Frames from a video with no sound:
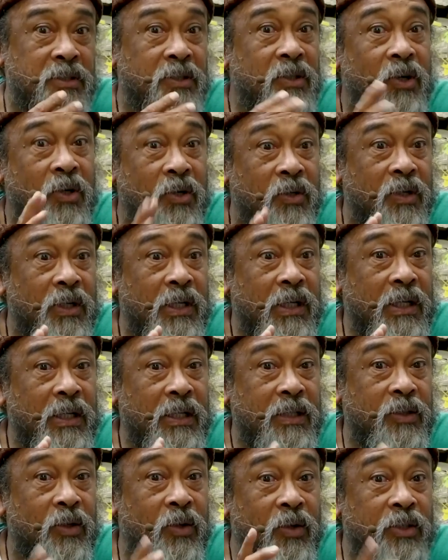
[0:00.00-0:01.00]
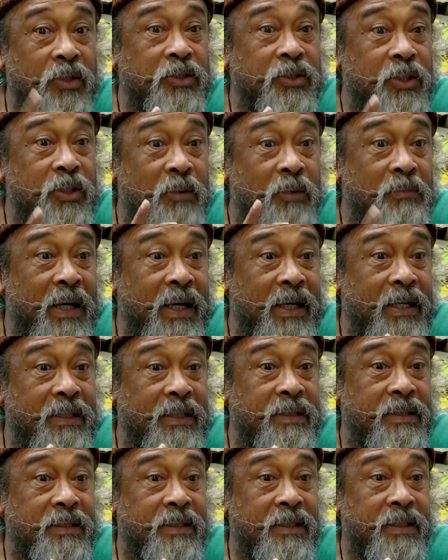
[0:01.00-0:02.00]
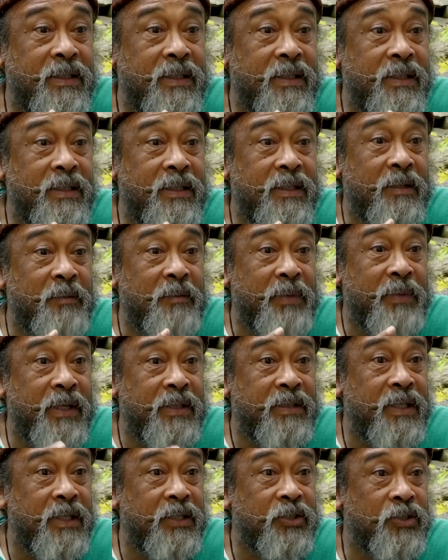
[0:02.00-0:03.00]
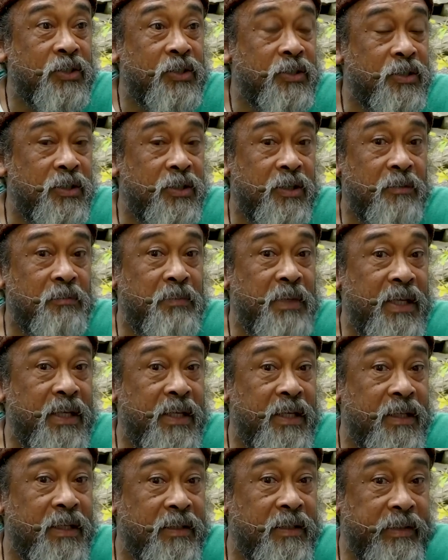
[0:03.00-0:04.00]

No, don't look to your mind. Pay attention to your being.